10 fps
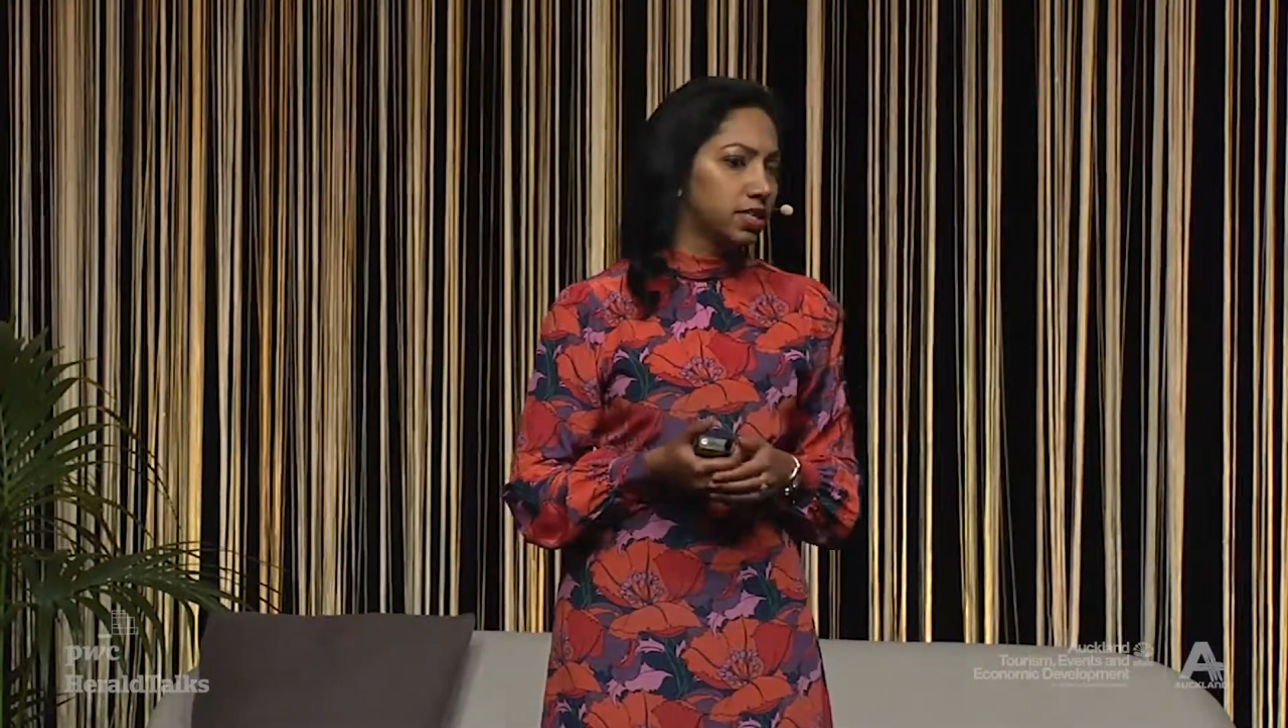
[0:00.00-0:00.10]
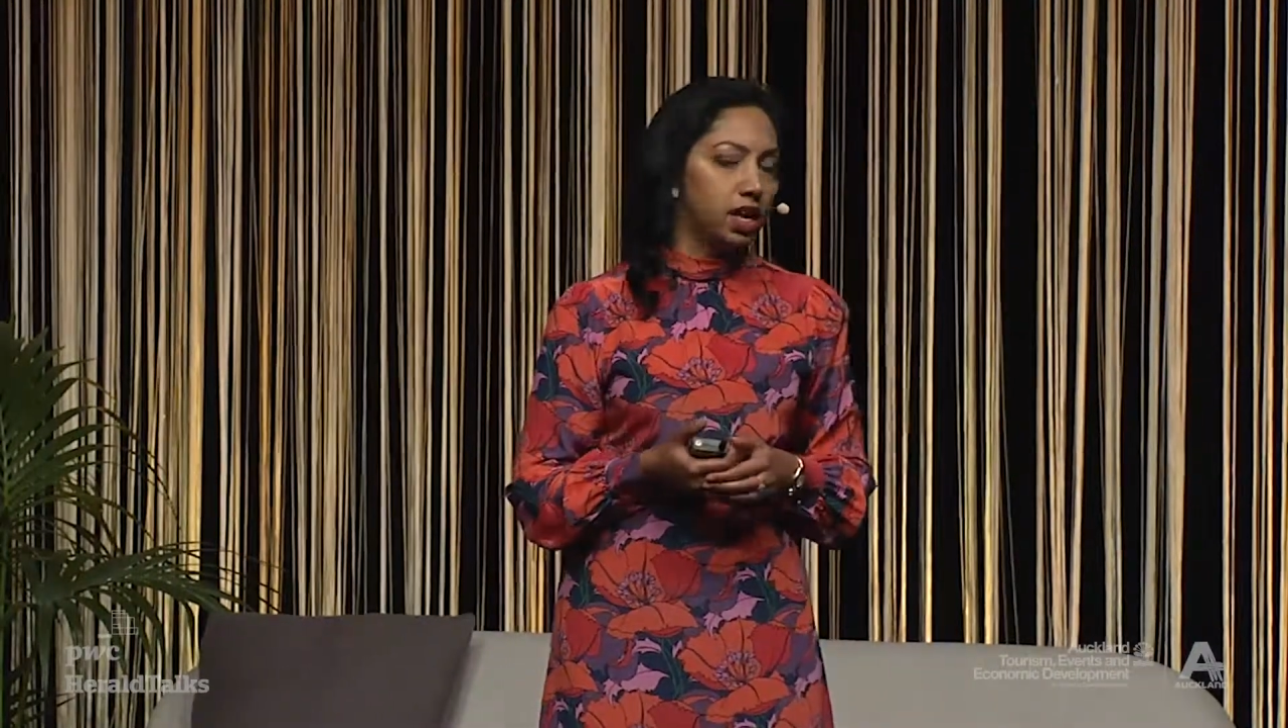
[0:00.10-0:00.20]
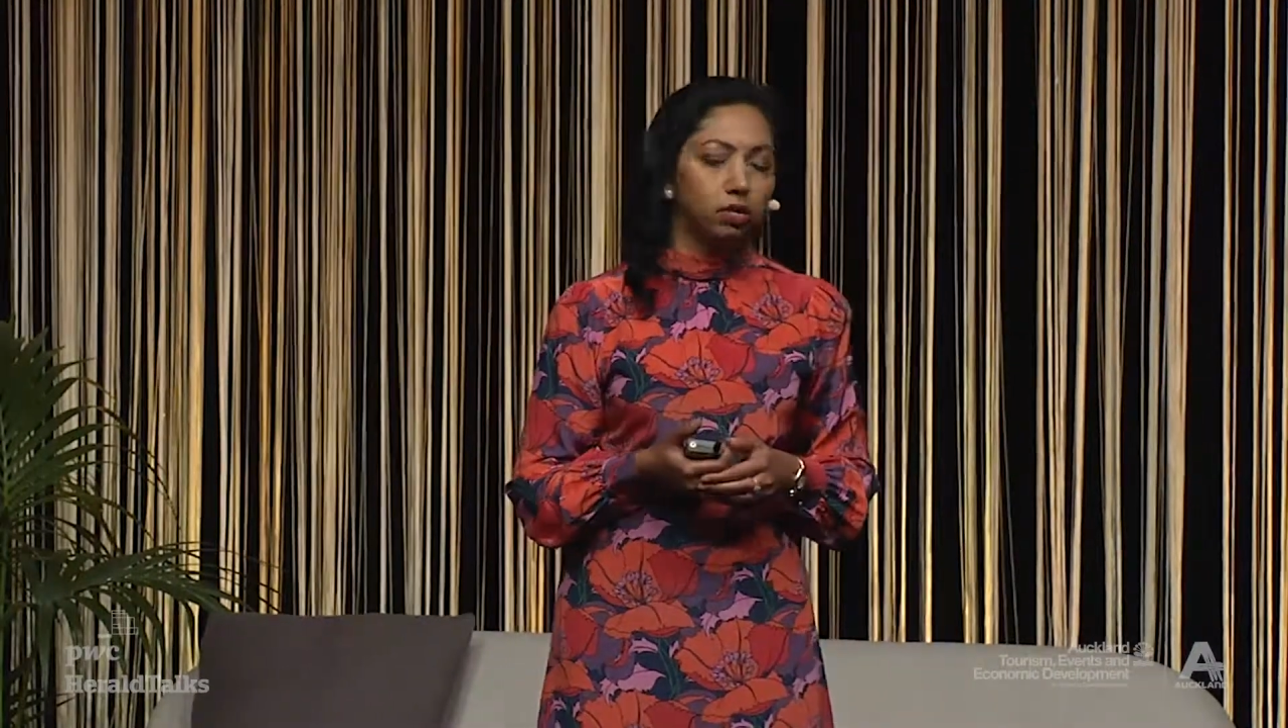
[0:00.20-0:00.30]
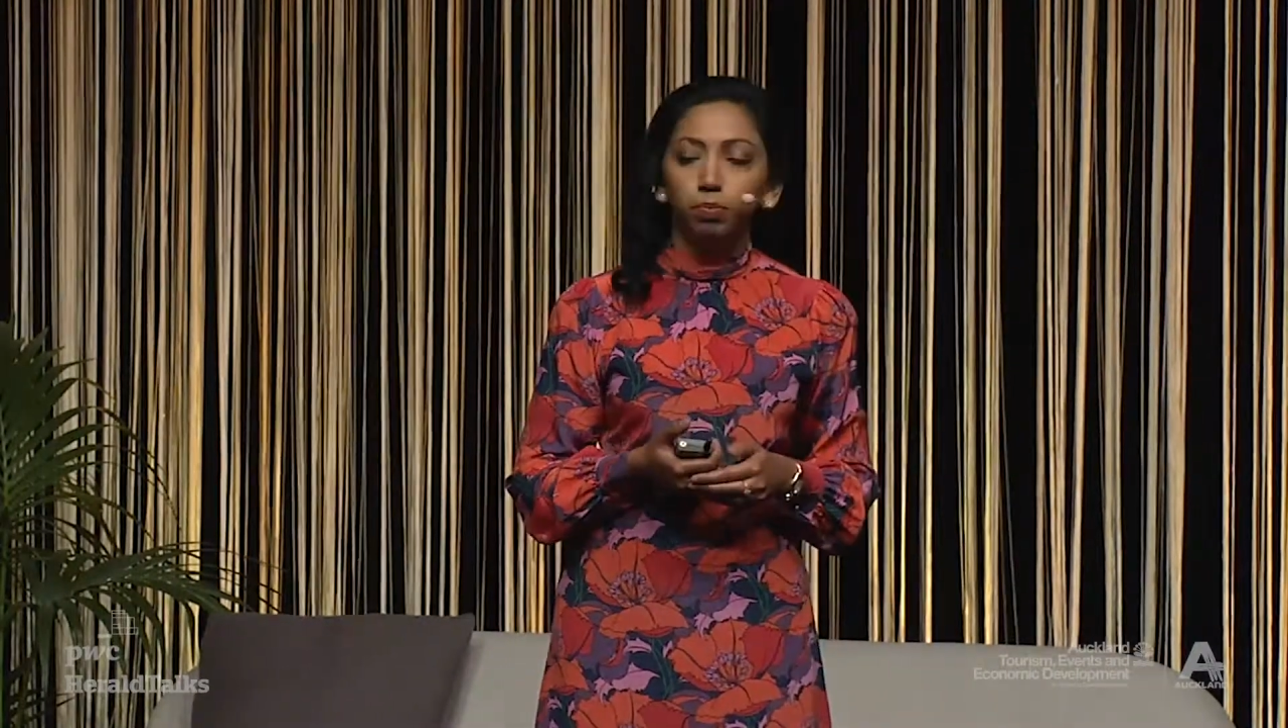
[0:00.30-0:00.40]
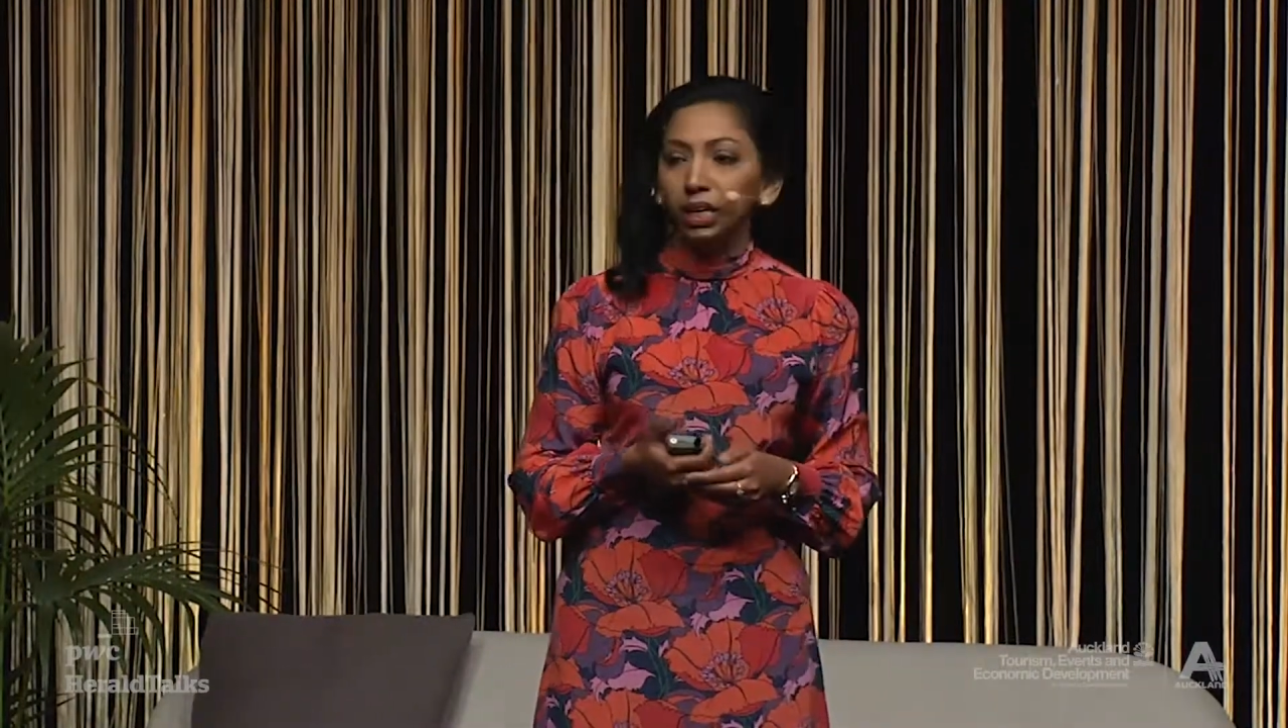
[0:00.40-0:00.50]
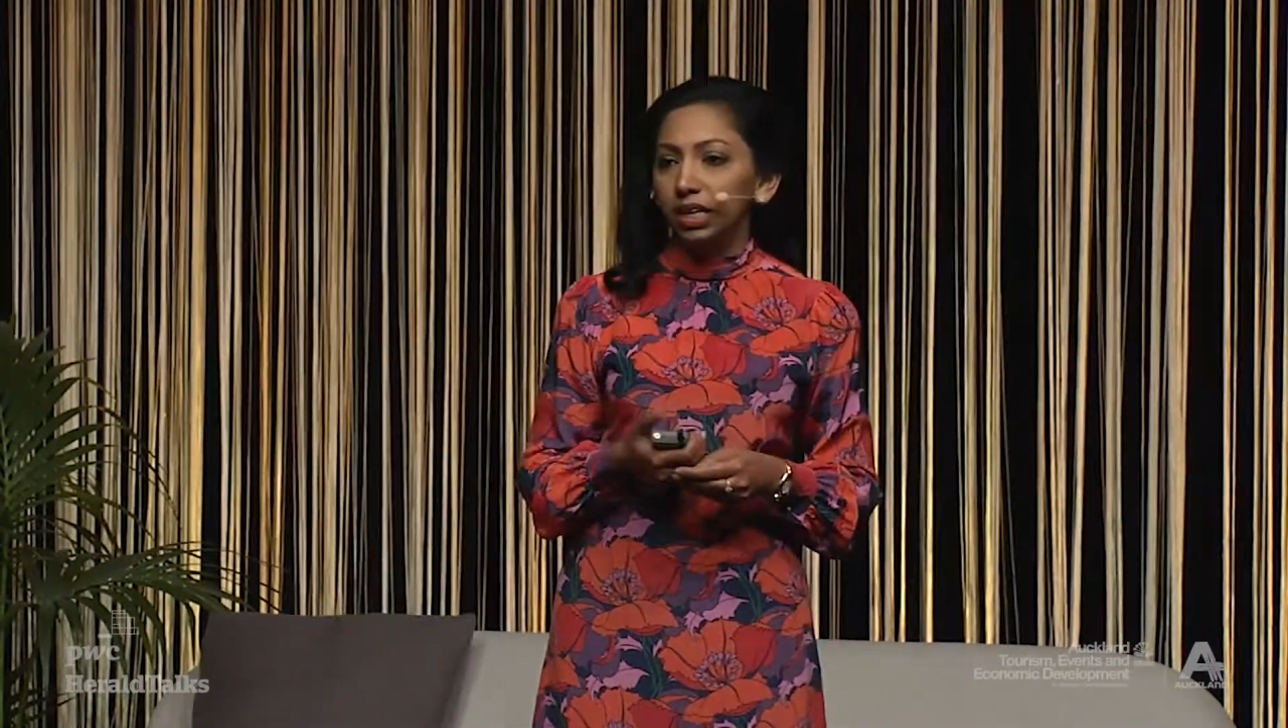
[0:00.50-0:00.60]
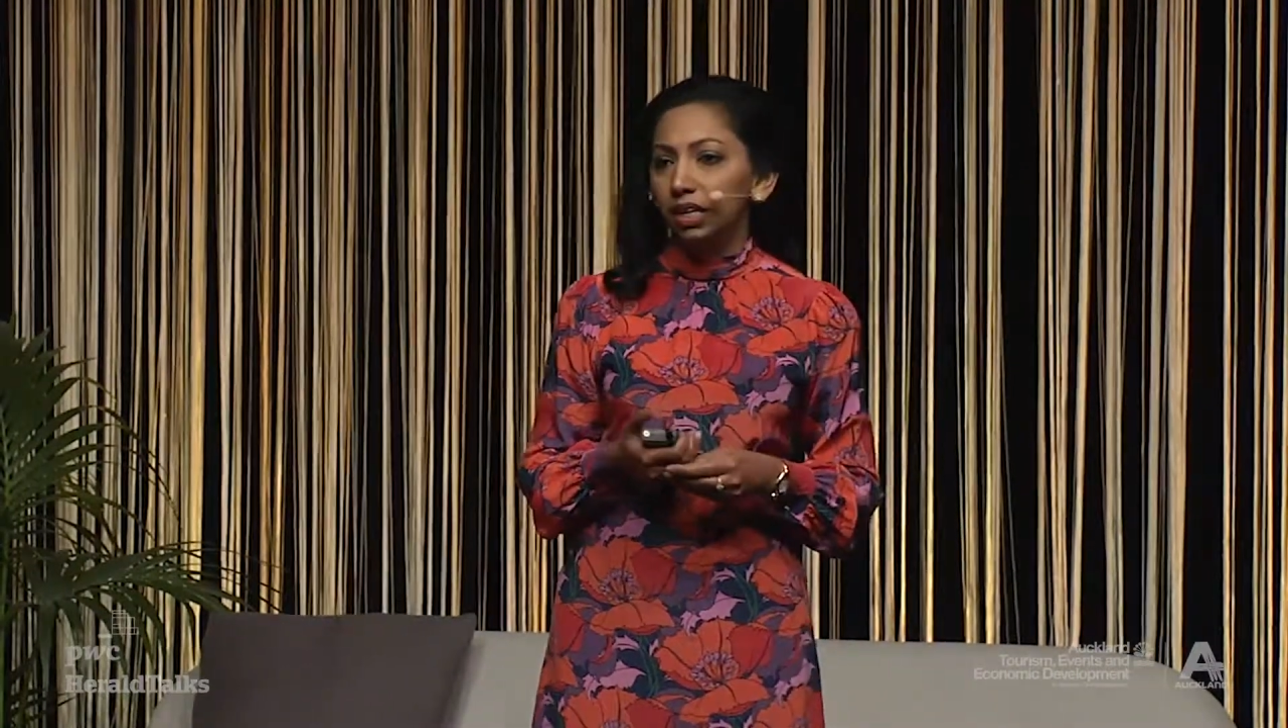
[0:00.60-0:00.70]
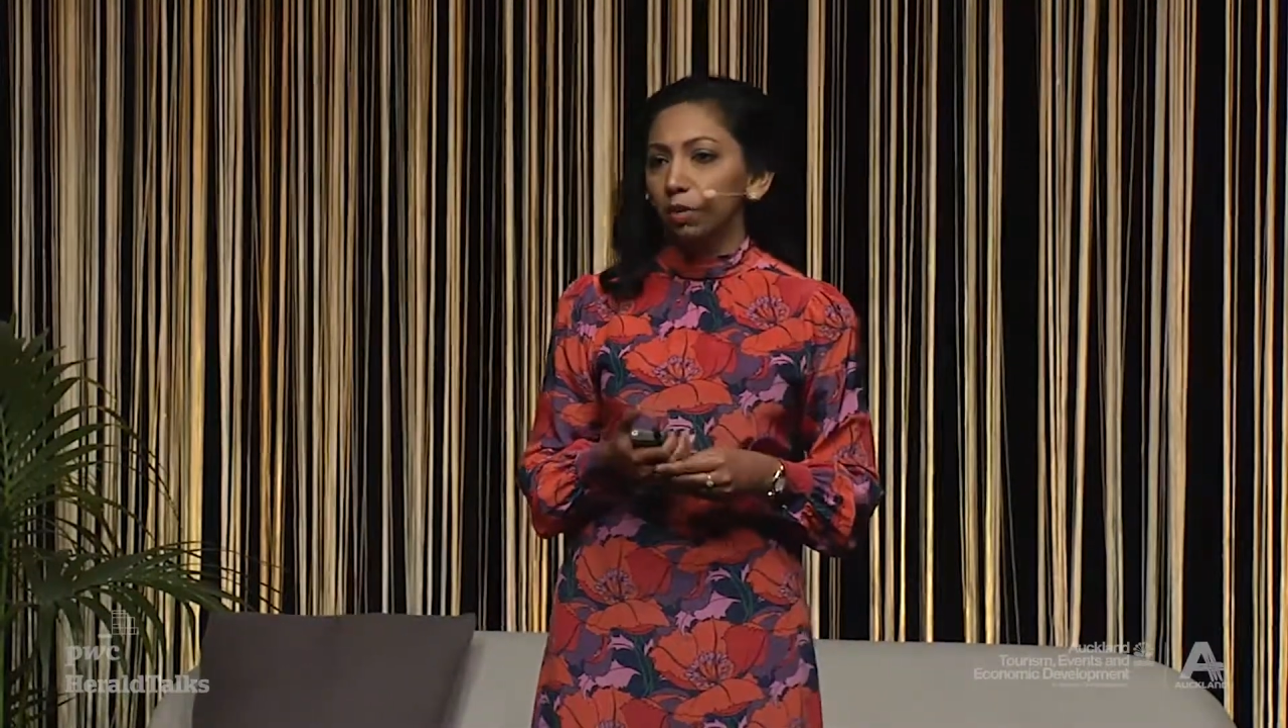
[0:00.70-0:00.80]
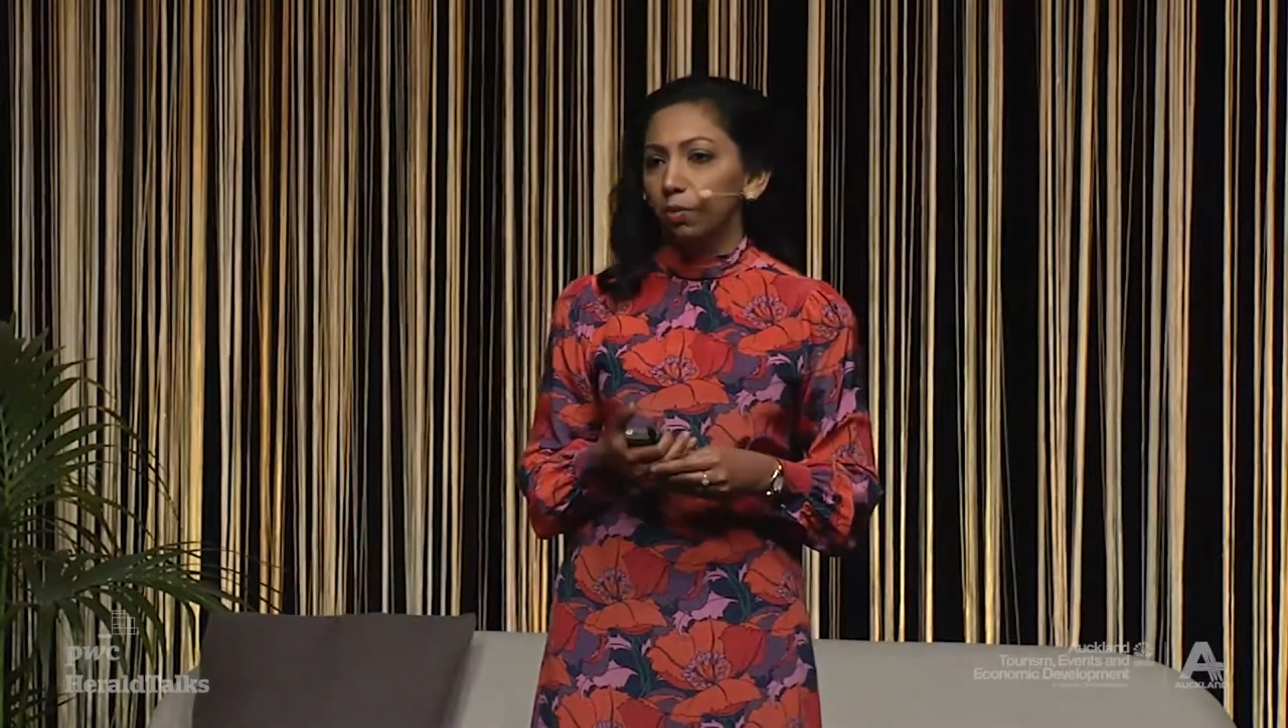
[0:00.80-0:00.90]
that millennial